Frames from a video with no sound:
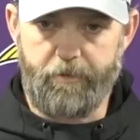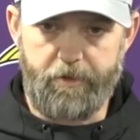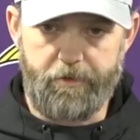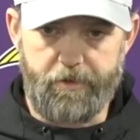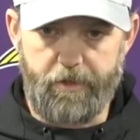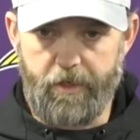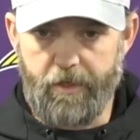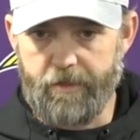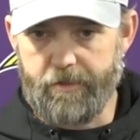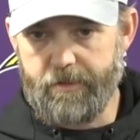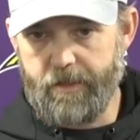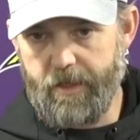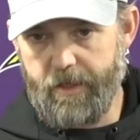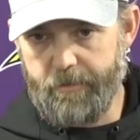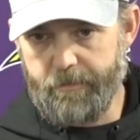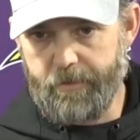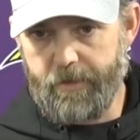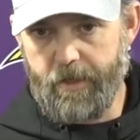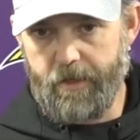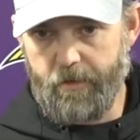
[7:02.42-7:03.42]
usually on
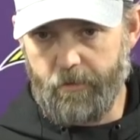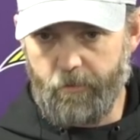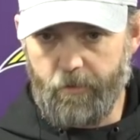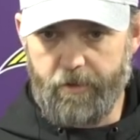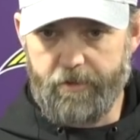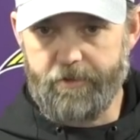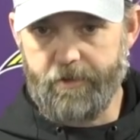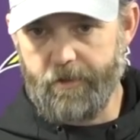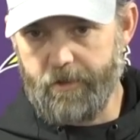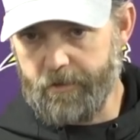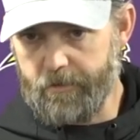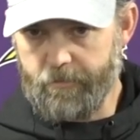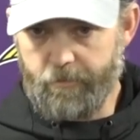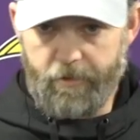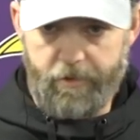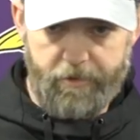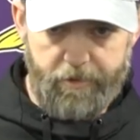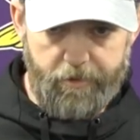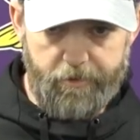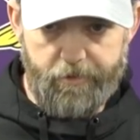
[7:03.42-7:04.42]
tape kind of what you're
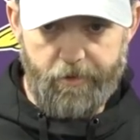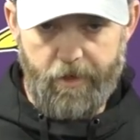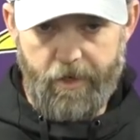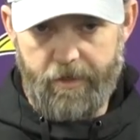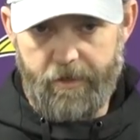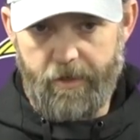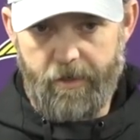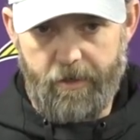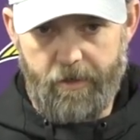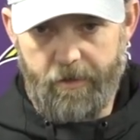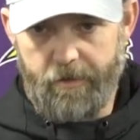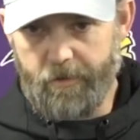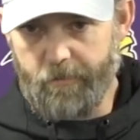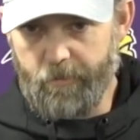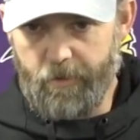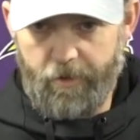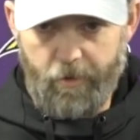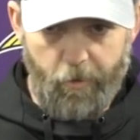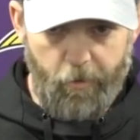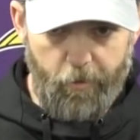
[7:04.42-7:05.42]
trying to hunt or
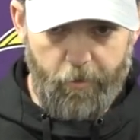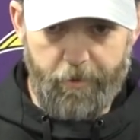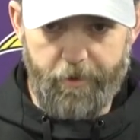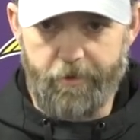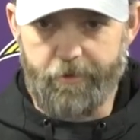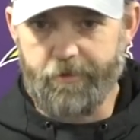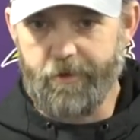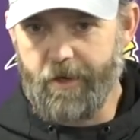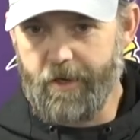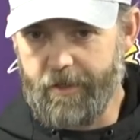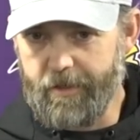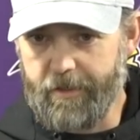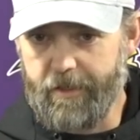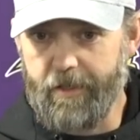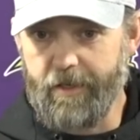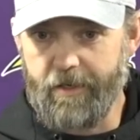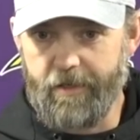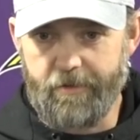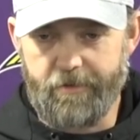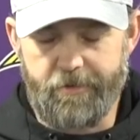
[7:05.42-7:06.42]
what hole you're trying to
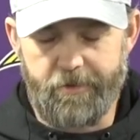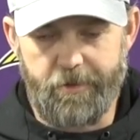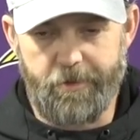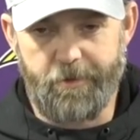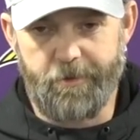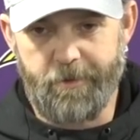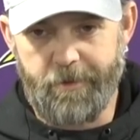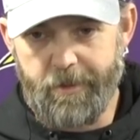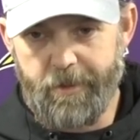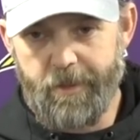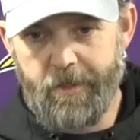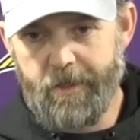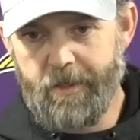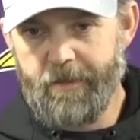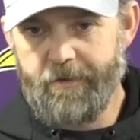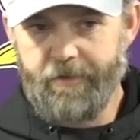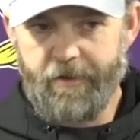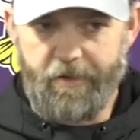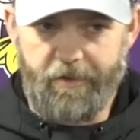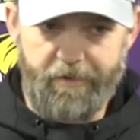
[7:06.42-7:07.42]
get into,
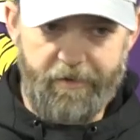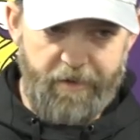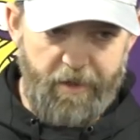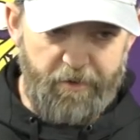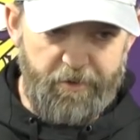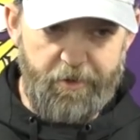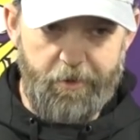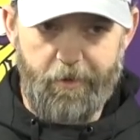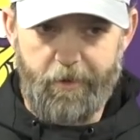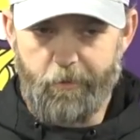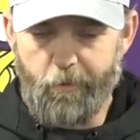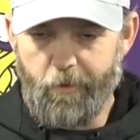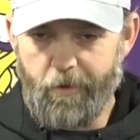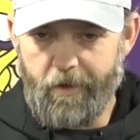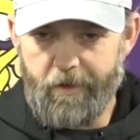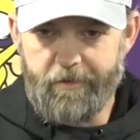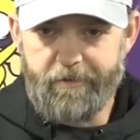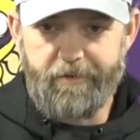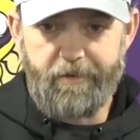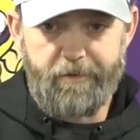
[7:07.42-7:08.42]
they'll do it
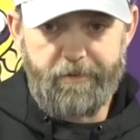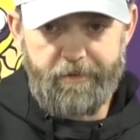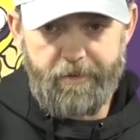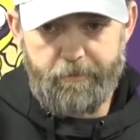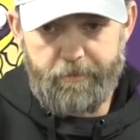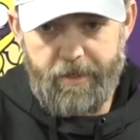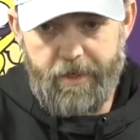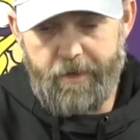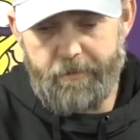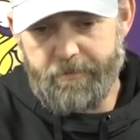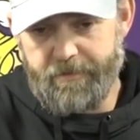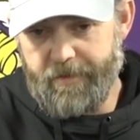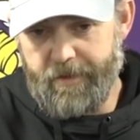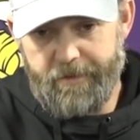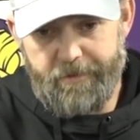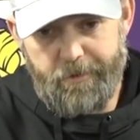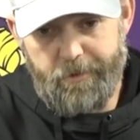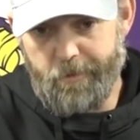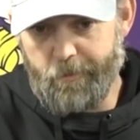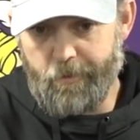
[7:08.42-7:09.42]
once, and sometimes they
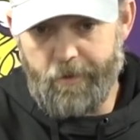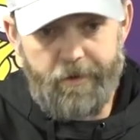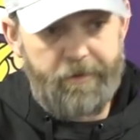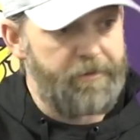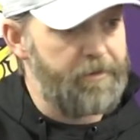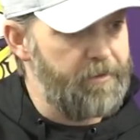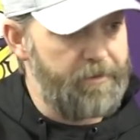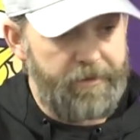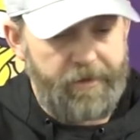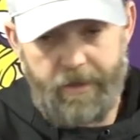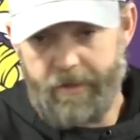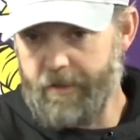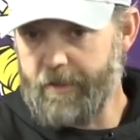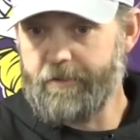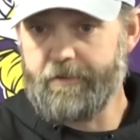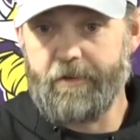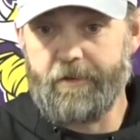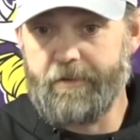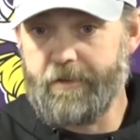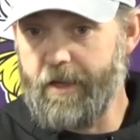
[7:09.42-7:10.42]
do it once, you say
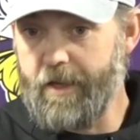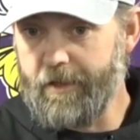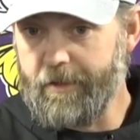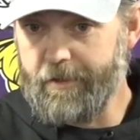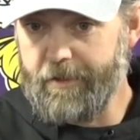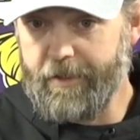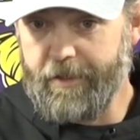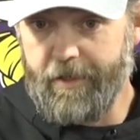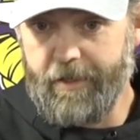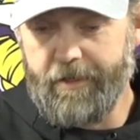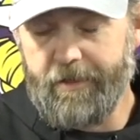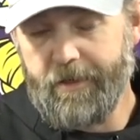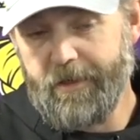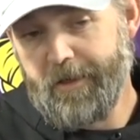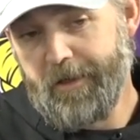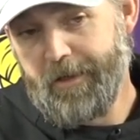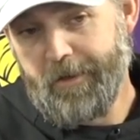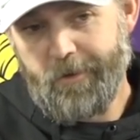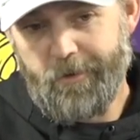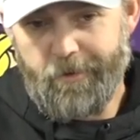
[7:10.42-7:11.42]
that's exactly it,
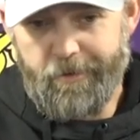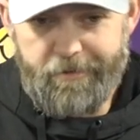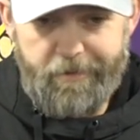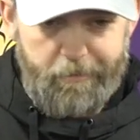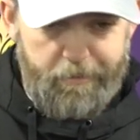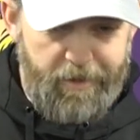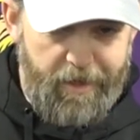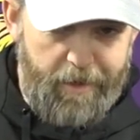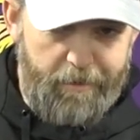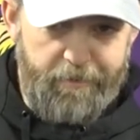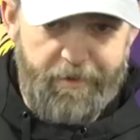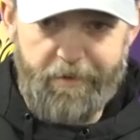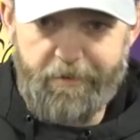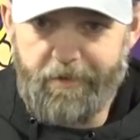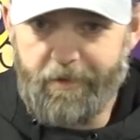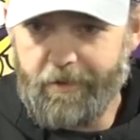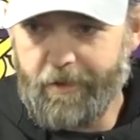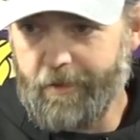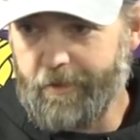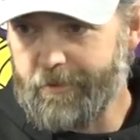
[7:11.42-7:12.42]
or sometimes
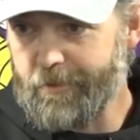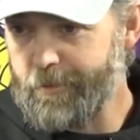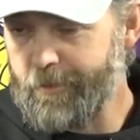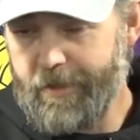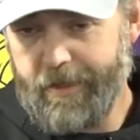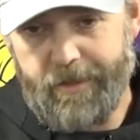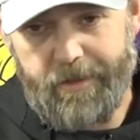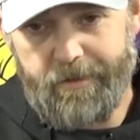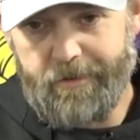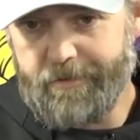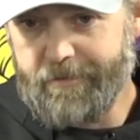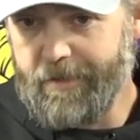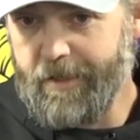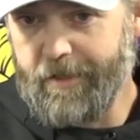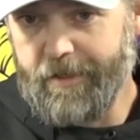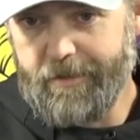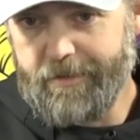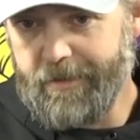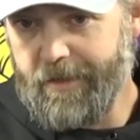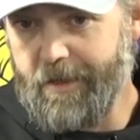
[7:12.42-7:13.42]
there's a little tweak and the
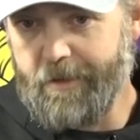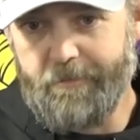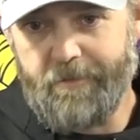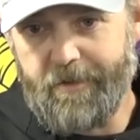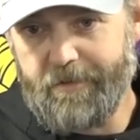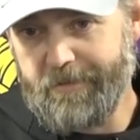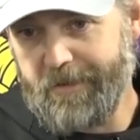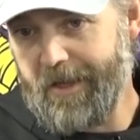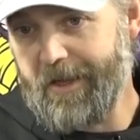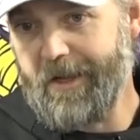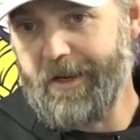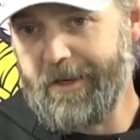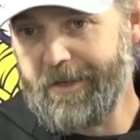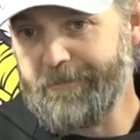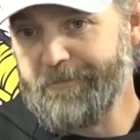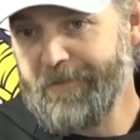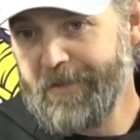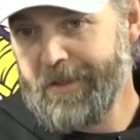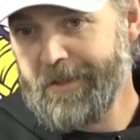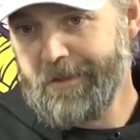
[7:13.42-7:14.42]
second time they've got
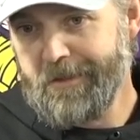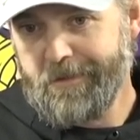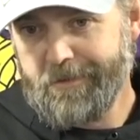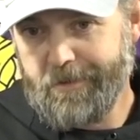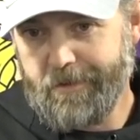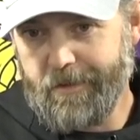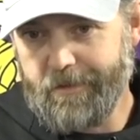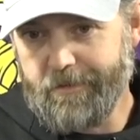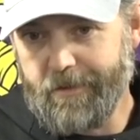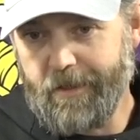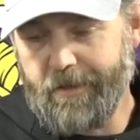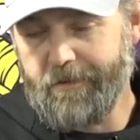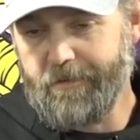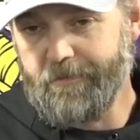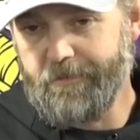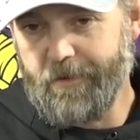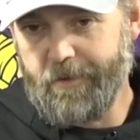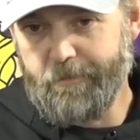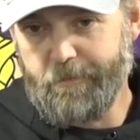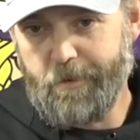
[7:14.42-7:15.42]
it. So that's kind of
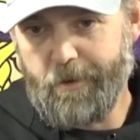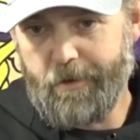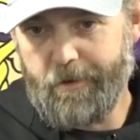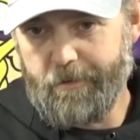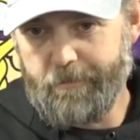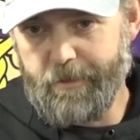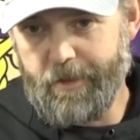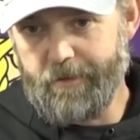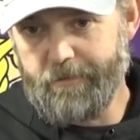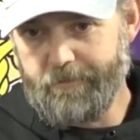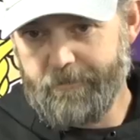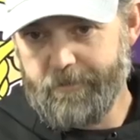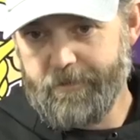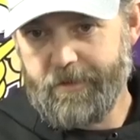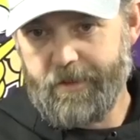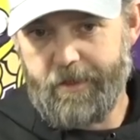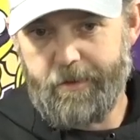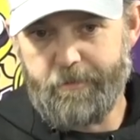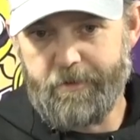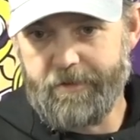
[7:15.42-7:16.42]
the fun part about
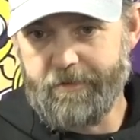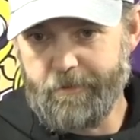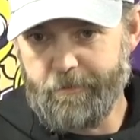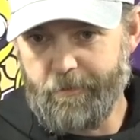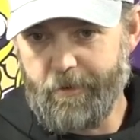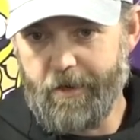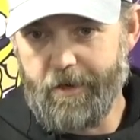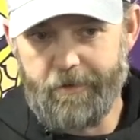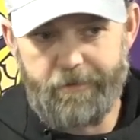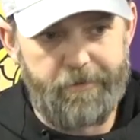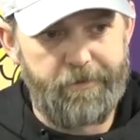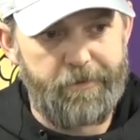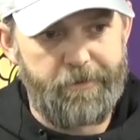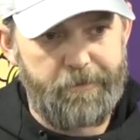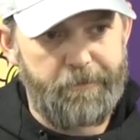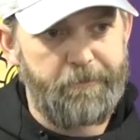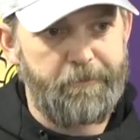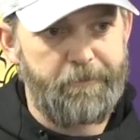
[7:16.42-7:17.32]
scheming some routes.